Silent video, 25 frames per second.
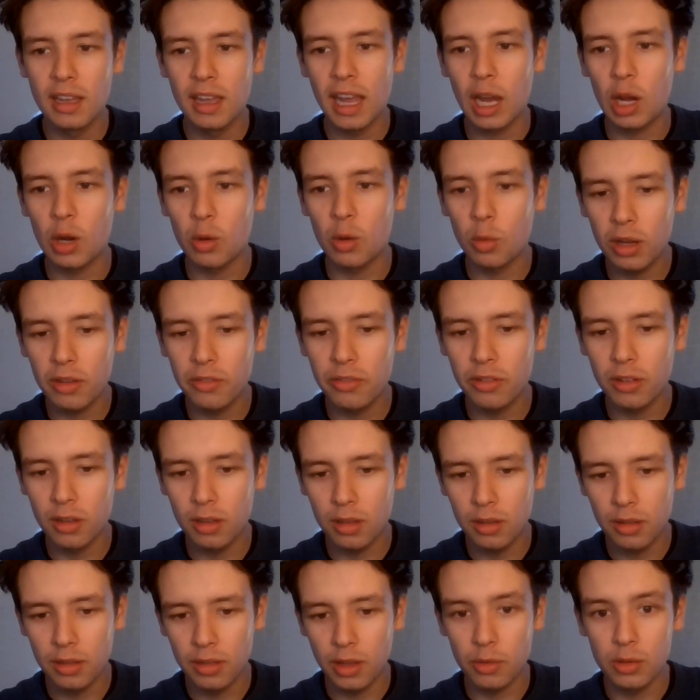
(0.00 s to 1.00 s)

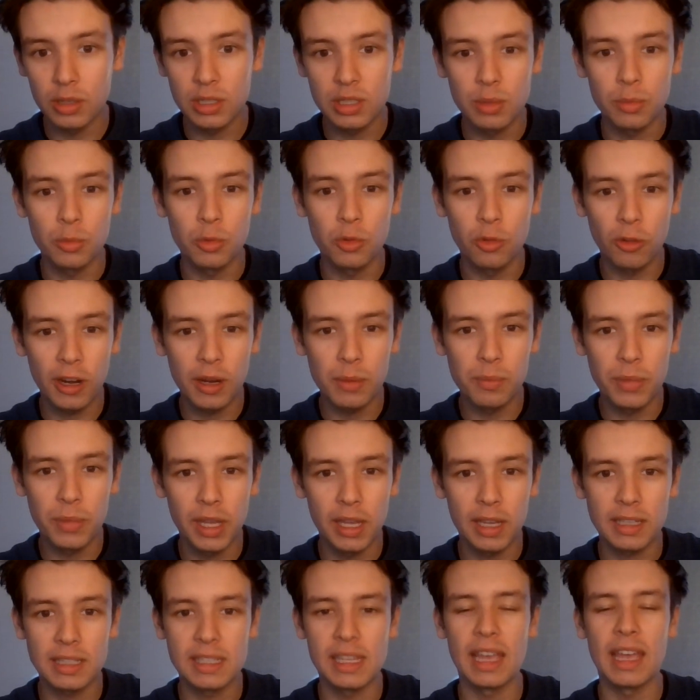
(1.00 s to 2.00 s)
However, there is some great
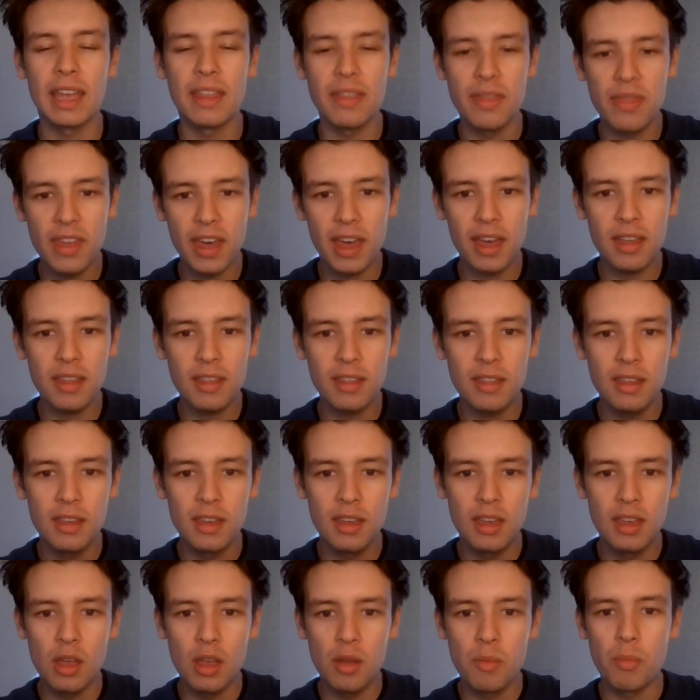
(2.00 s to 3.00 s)
picks in there,
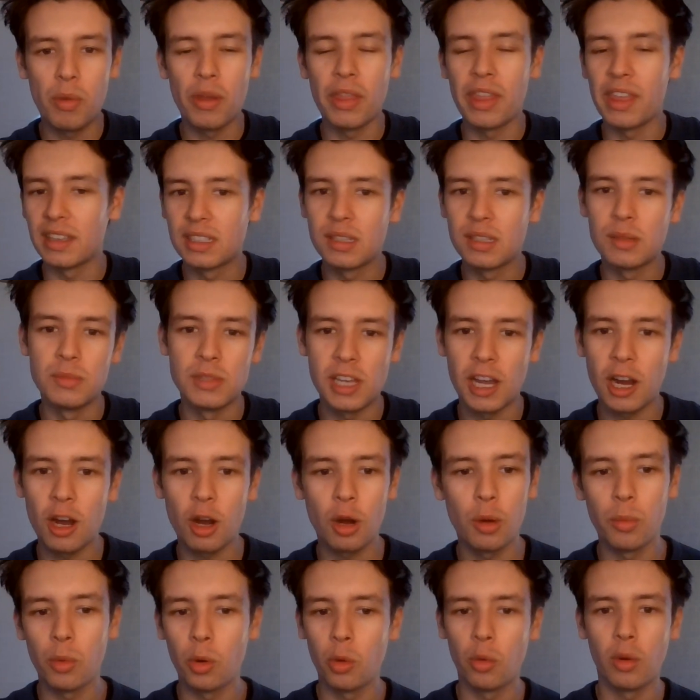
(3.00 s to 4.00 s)
but there's some
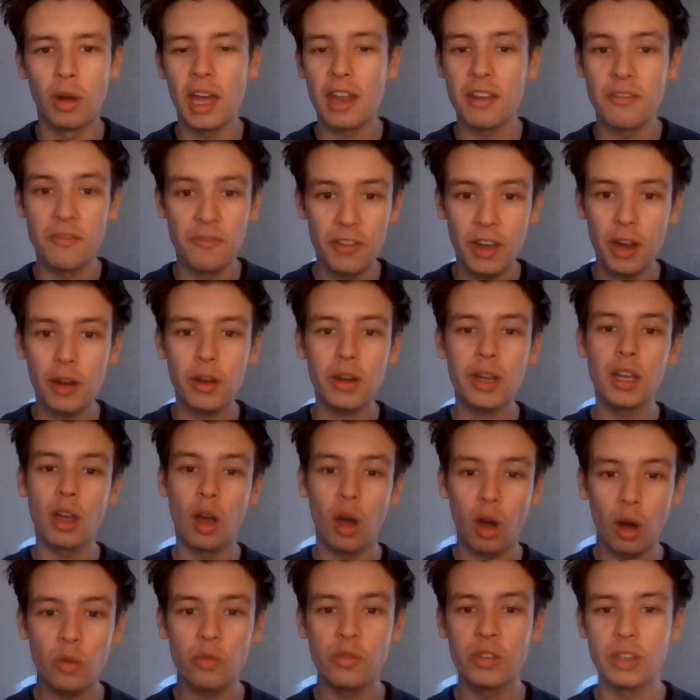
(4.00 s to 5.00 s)
terrible and very
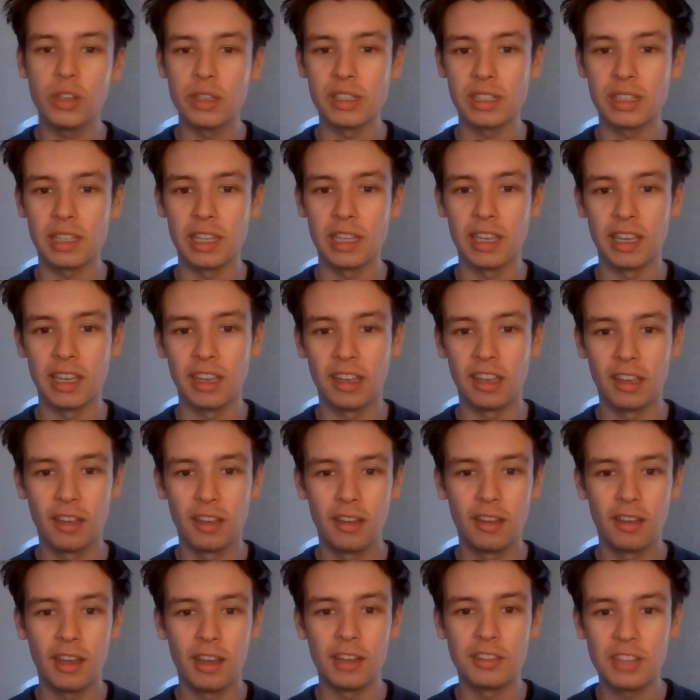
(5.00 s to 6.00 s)
obviously
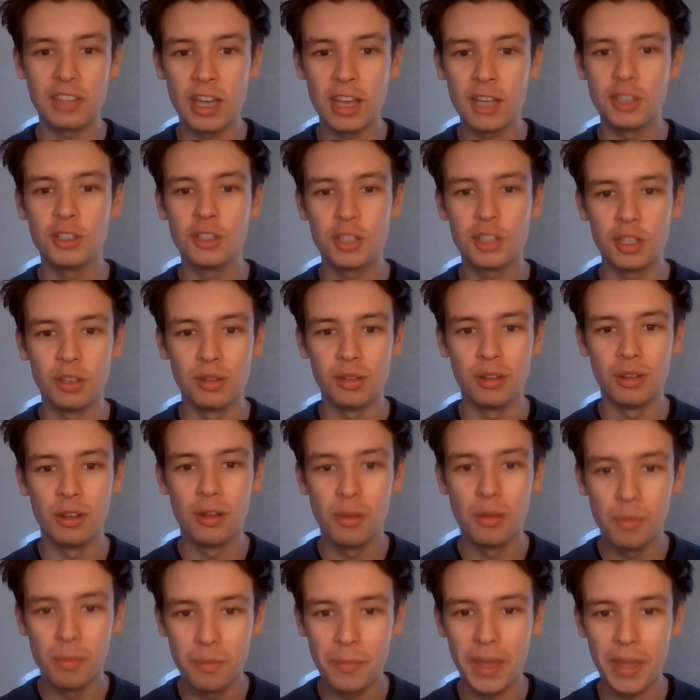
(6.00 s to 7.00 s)
attention
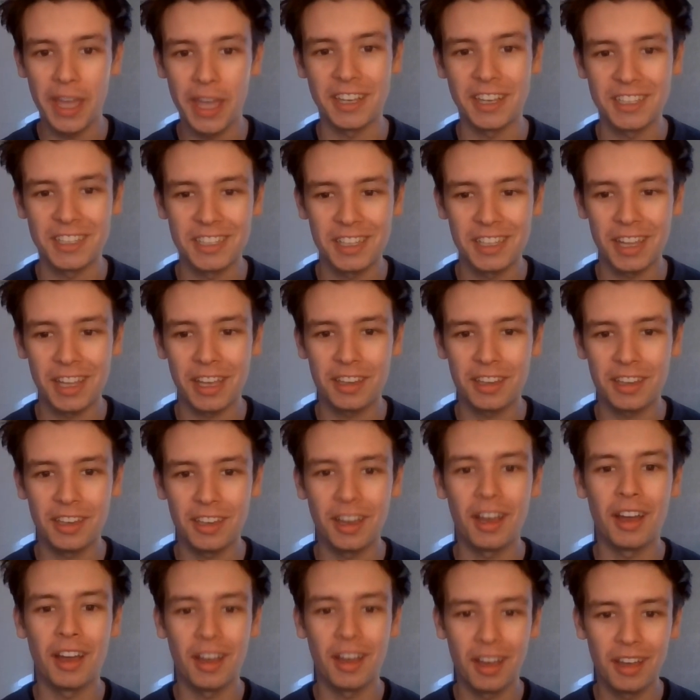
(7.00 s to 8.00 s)
picks, like,
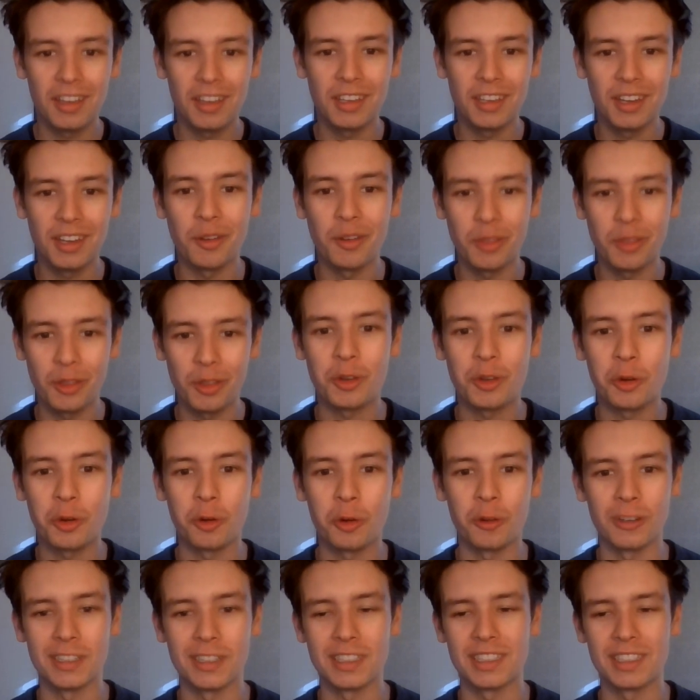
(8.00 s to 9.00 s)
the
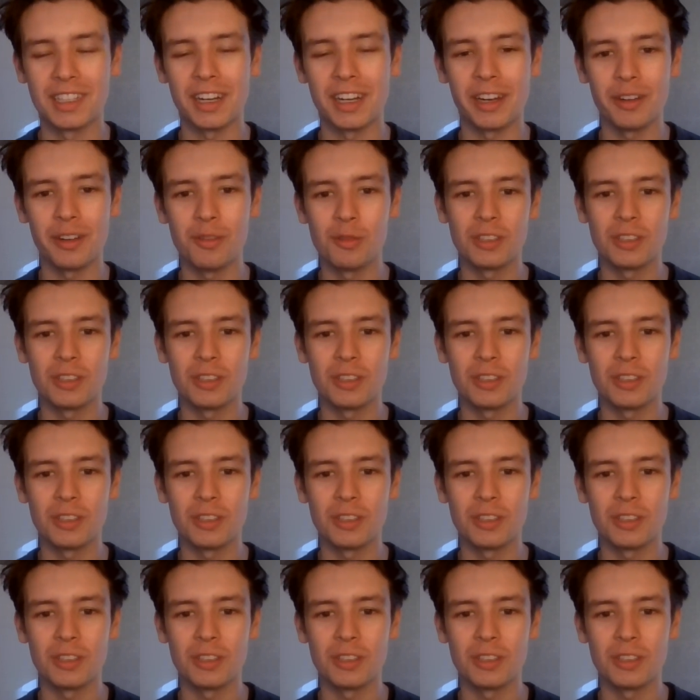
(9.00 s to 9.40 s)
tourist style.